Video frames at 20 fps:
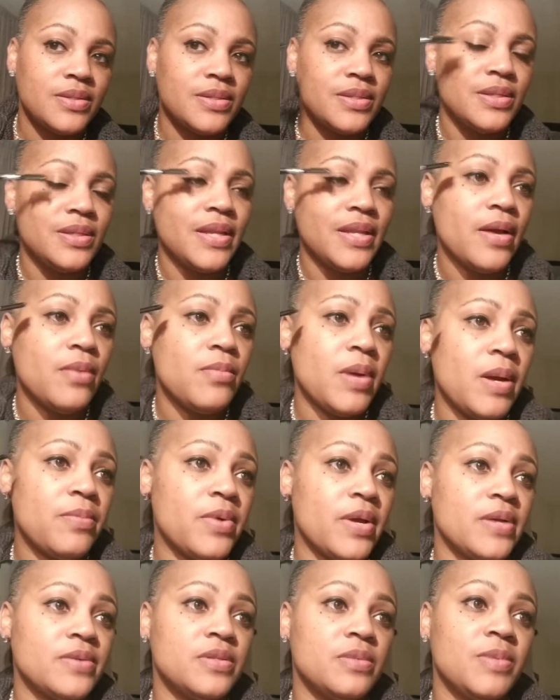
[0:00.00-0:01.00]
And see, now
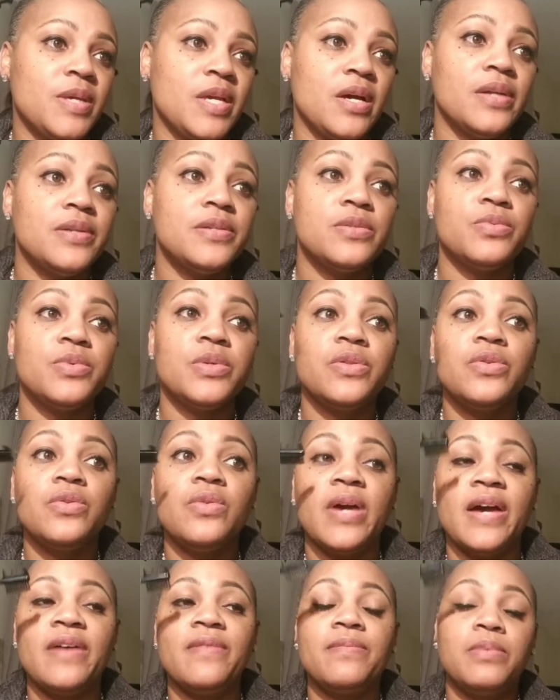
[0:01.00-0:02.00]
my brows, to be honest
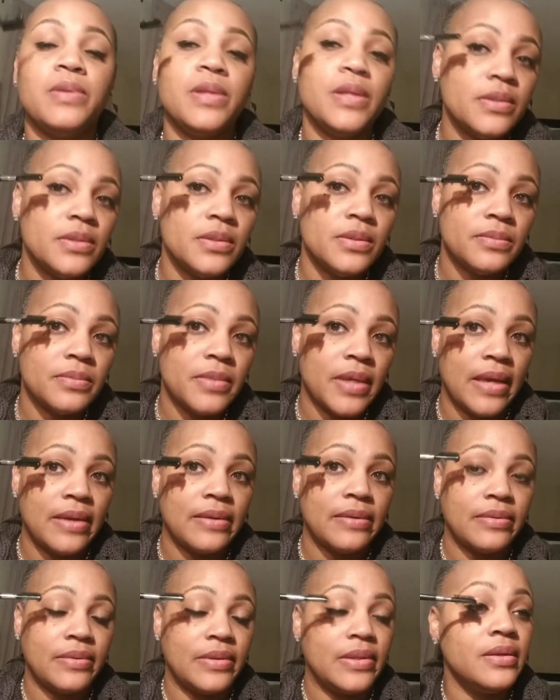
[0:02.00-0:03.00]
with you, I've plucked them
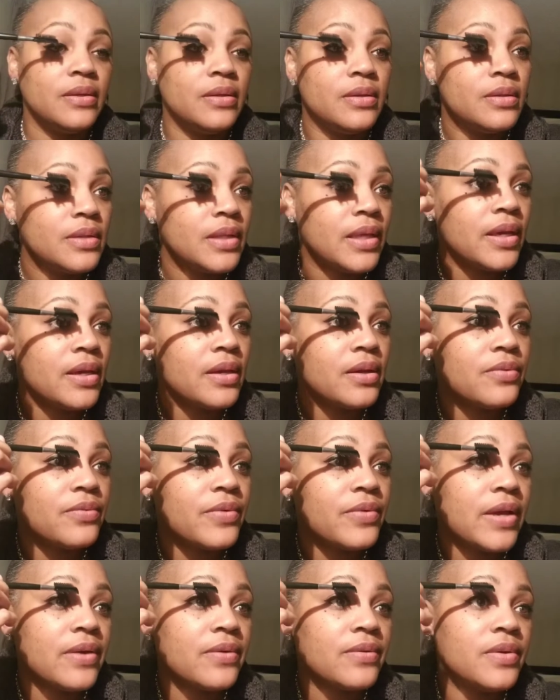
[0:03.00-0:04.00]
kind of thin,
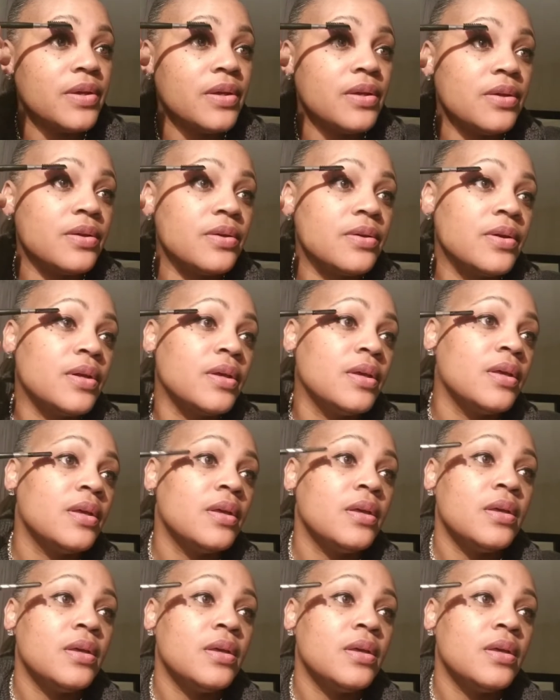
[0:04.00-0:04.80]
like around here.